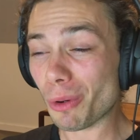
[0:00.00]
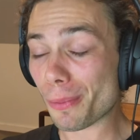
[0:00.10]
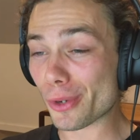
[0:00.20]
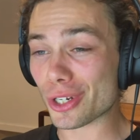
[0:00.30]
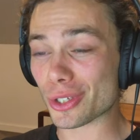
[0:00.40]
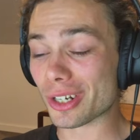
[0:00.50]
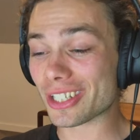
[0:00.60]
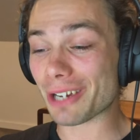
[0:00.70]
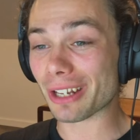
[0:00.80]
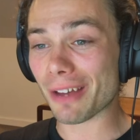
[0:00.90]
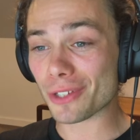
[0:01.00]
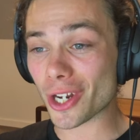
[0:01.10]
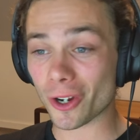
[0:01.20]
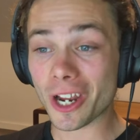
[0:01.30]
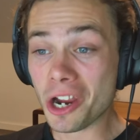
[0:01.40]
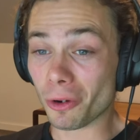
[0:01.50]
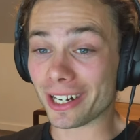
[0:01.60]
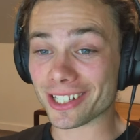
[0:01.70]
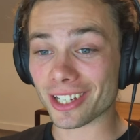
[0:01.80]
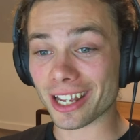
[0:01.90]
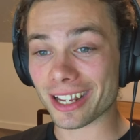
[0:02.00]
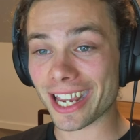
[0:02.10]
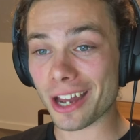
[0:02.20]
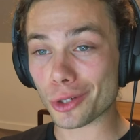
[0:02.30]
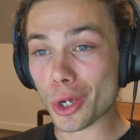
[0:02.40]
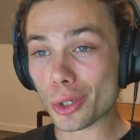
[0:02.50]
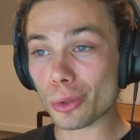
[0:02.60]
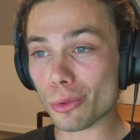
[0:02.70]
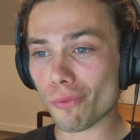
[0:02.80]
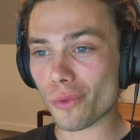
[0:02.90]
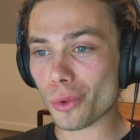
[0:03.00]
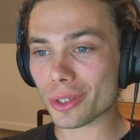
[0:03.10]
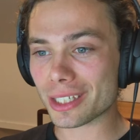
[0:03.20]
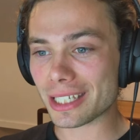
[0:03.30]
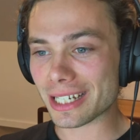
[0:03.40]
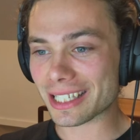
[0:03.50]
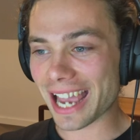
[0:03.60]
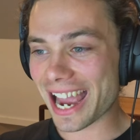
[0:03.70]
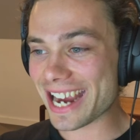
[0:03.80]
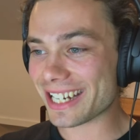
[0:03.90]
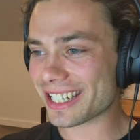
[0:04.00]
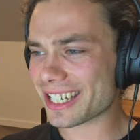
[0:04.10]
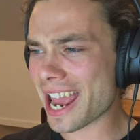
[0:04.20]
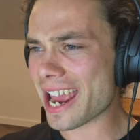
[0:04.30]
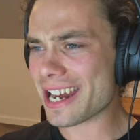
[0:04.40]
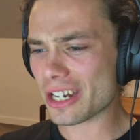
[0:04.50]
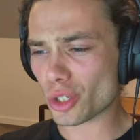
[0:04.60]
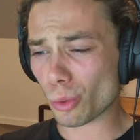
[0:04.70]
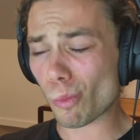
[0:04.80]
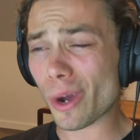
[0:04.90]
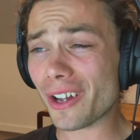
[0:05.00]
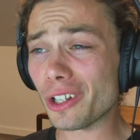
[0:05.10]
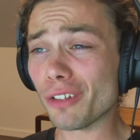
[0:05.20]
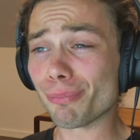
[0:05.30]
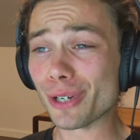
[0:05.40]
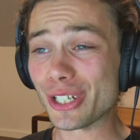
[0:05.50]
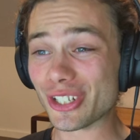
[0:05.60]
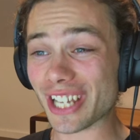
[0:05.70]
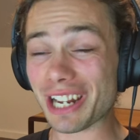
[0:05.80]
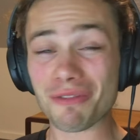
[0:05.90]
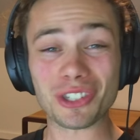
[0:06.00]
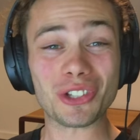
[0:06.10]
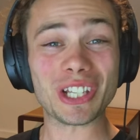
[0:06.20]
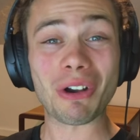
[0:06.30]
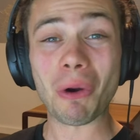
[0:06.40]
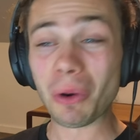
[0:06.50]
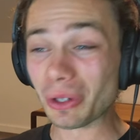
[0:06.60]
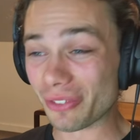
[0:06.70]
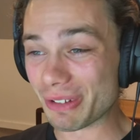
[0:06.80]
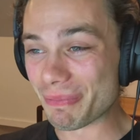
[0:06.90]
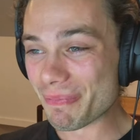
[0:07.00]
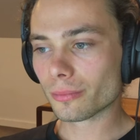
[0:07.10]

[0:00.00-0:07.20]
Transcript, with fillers: more bridges. Honestly, I'd love to know, or I guess I can count, two, four, six, eight, 10, 12 bridges, and I'm using all of them.